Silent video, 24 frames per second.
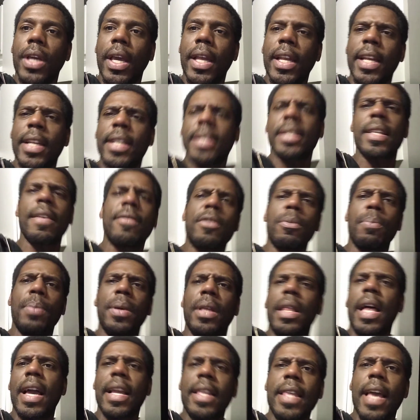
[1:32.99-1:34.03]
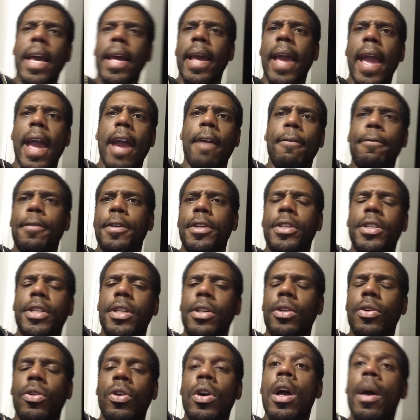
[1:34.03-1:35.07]
And it doesn't have to be like that every
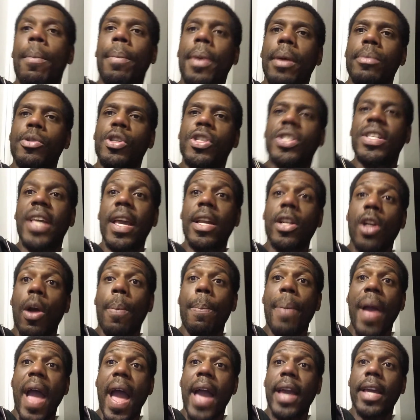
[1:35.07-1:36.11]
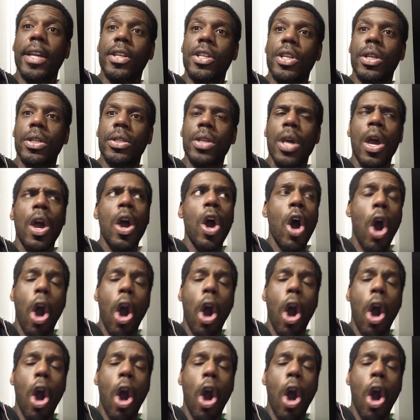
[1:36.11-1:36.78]
single, but I'm just saying our packages.